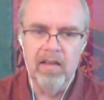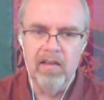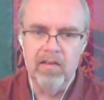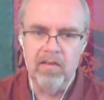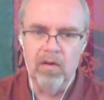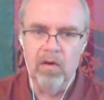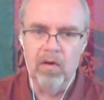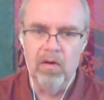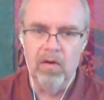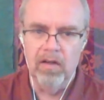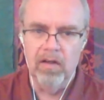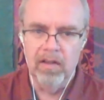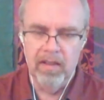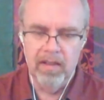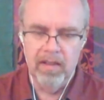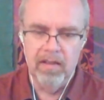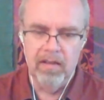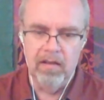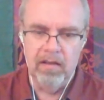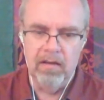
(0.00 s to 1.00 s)
So
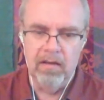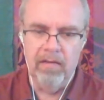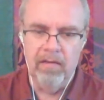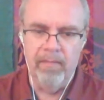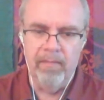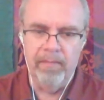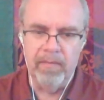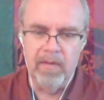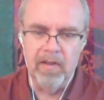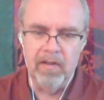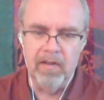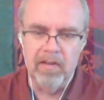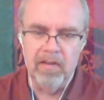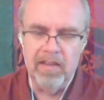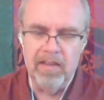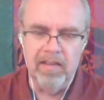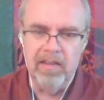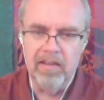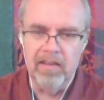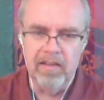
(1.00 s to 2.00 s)
um,
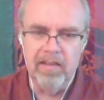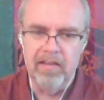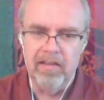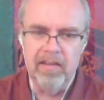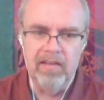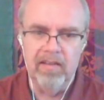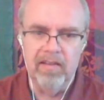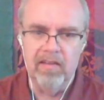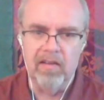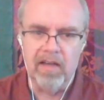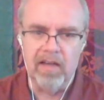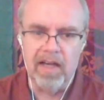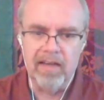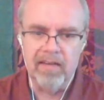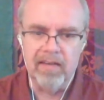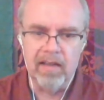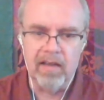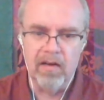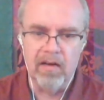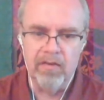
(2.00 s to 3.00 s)
th th this is a
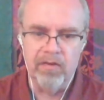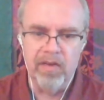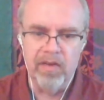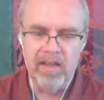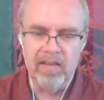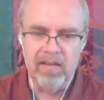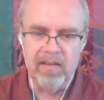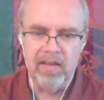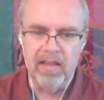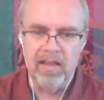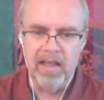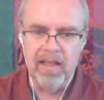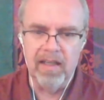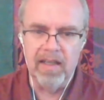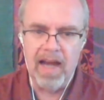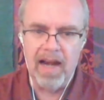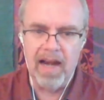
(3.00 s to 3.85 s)
classical thing in, in